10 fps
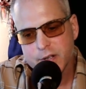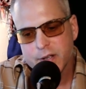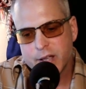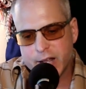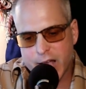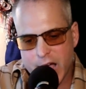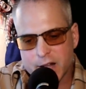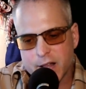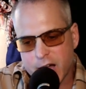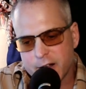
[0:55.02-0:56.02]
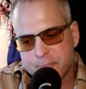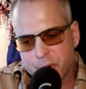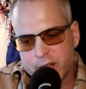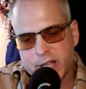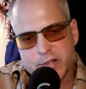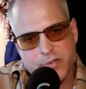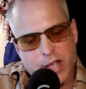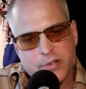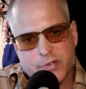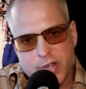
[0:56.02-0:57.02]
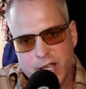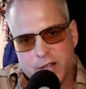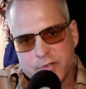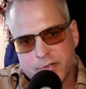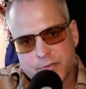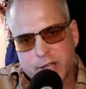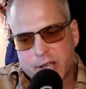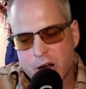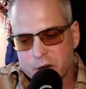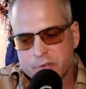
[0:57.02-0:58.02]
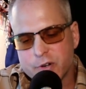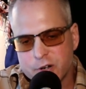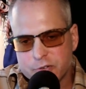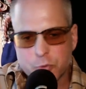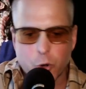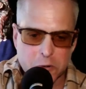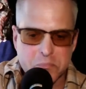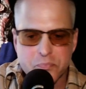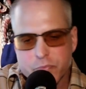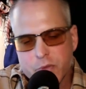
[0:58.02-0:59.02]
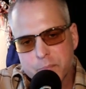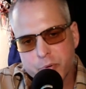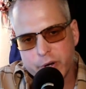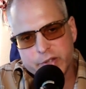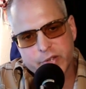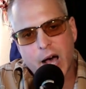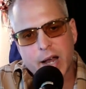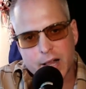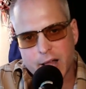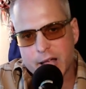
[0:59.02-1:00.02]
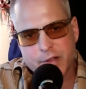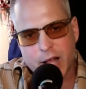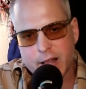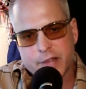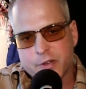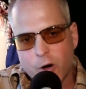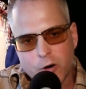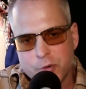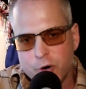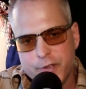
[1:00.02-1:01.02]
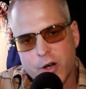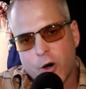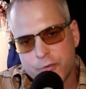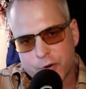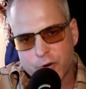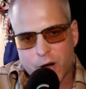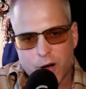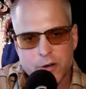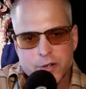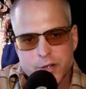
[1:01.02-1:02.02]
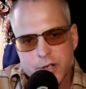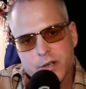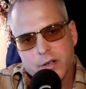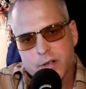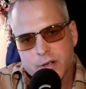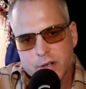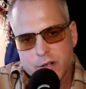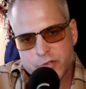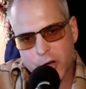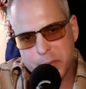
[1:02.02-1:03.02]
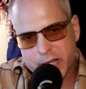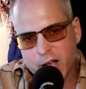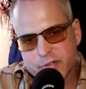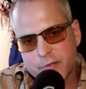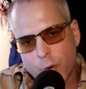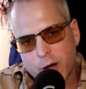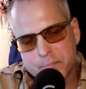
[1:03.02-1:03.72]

It had a lot of pretty intense scenes. The characters were pretty tight. I liked the whole movie overall. So because of one